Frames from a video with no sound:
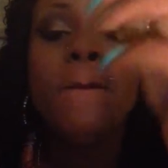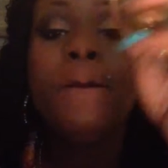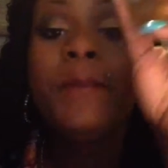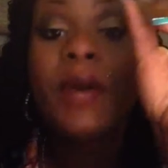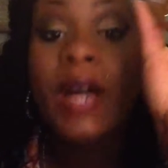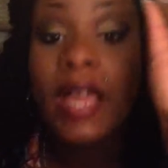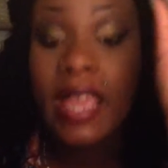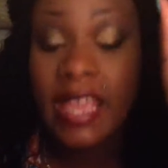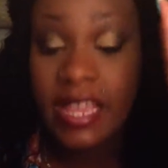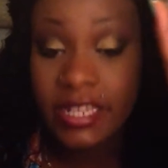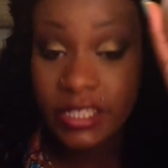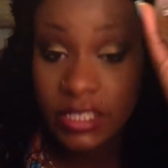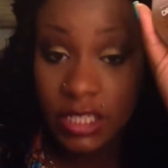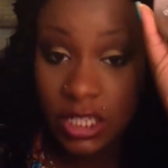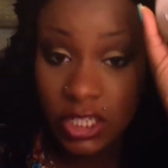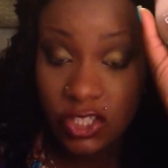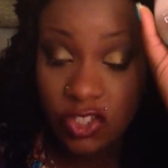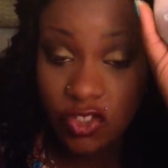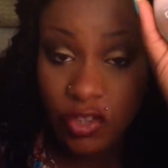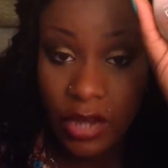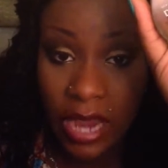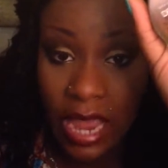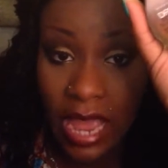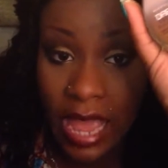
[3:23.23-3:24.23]
But it
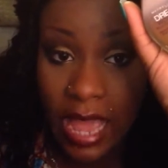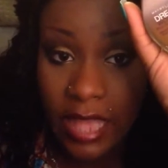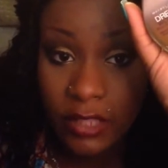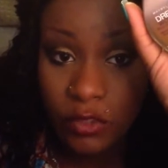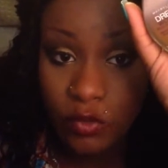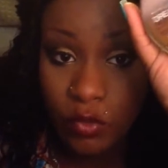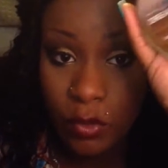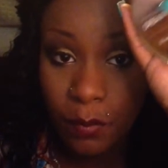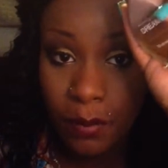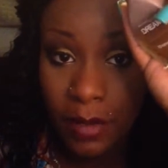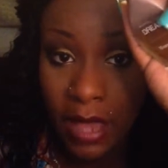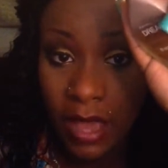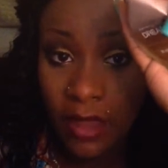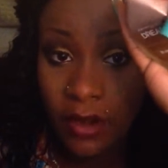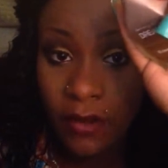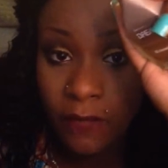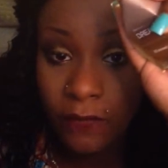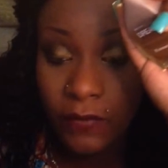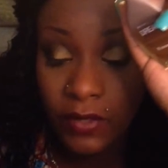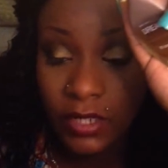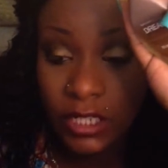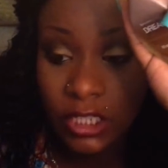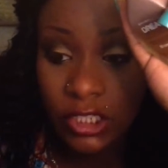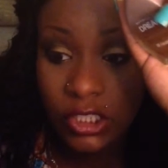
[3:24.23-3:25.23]
does dry to a powder
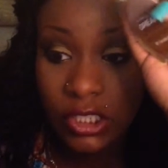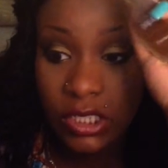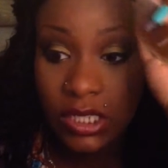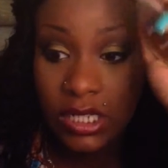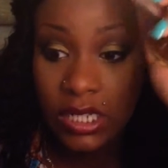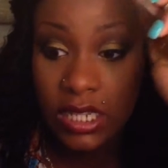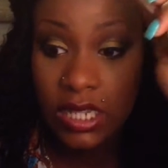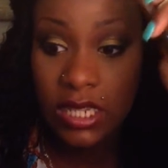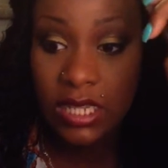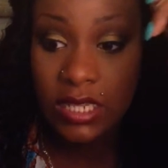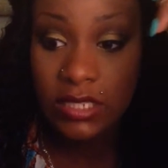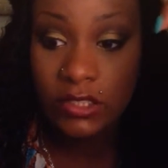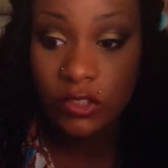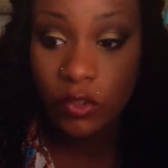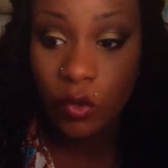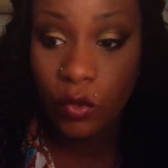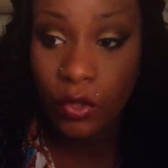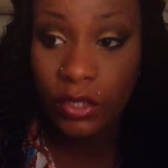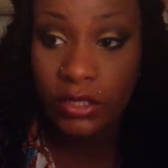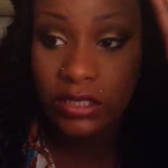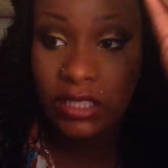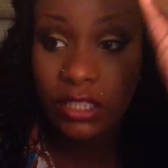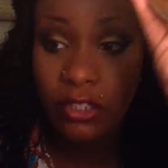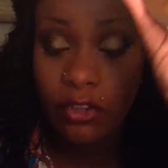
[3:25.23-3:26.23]
finish. It is
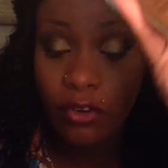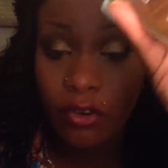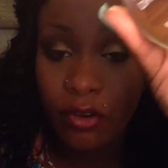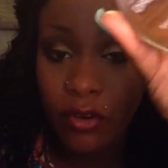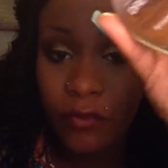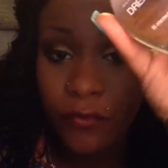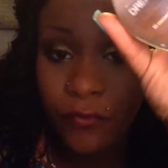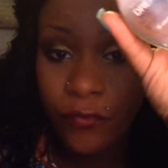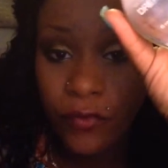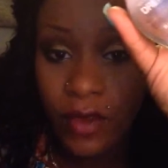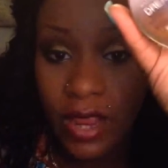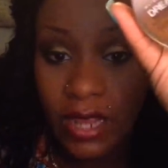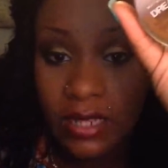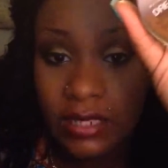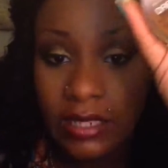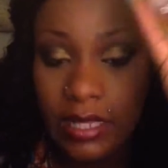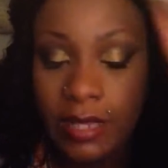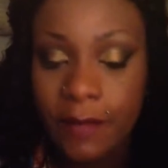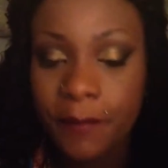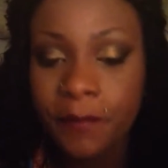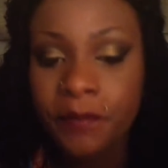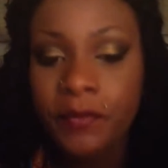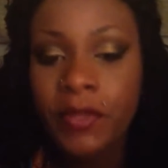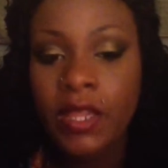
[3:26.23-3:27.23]
oily girl
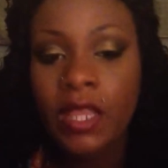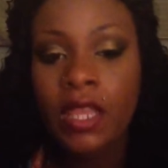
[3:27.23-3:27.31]
friendly.